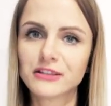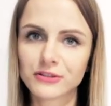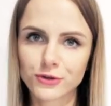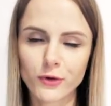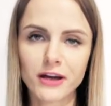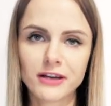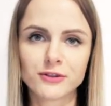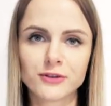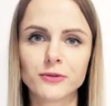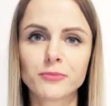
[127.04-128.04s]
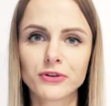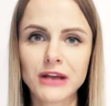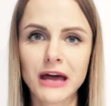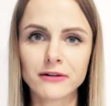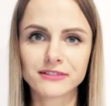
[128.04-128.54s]
Try to
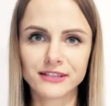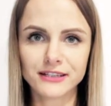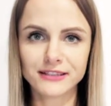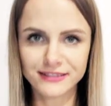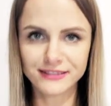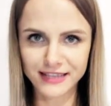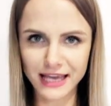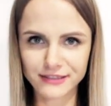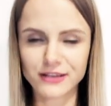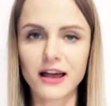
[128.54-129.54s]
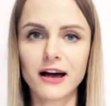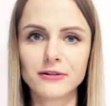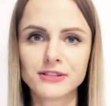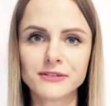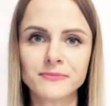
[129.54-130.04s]
pronounce it, say it
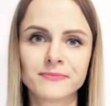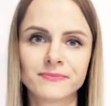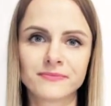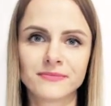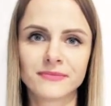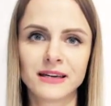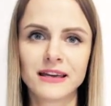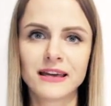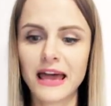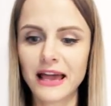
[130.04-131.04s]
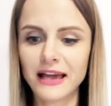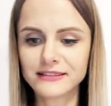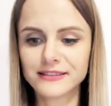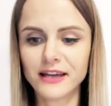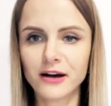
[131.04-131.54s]
aloud.
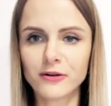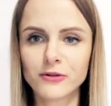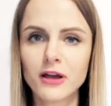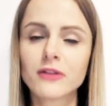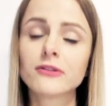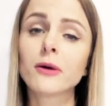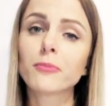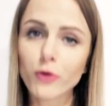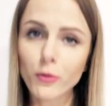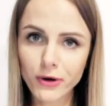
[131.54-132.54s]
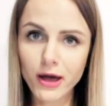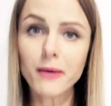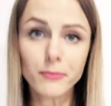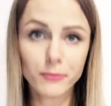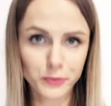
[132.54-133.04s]
And now the proper
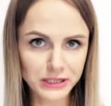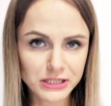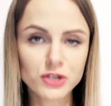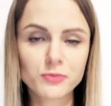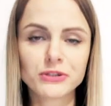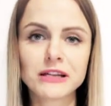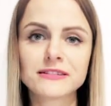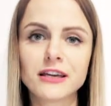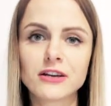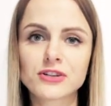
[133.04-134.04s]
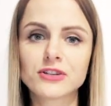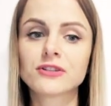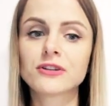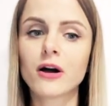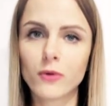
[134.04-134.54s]
British
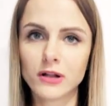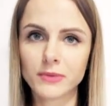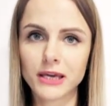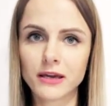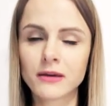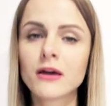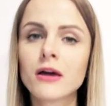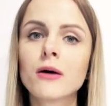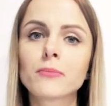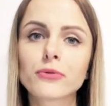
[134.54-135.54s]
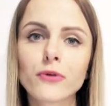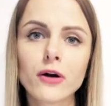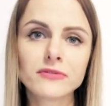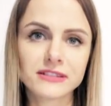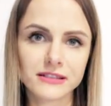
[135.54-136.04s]
pronunciation will be
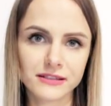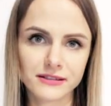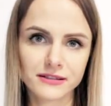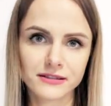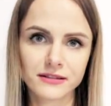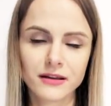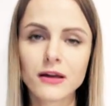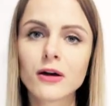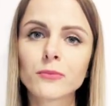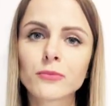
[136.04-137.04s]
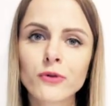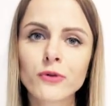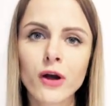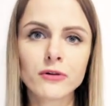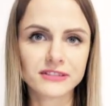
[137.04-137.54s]
process,
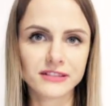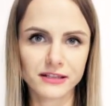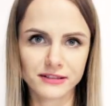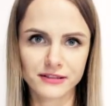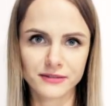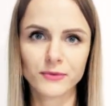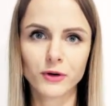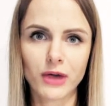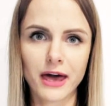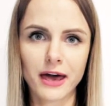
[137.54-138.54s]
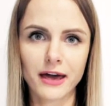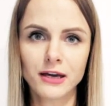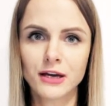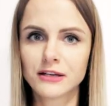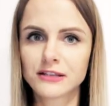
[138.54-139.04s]
process, okay?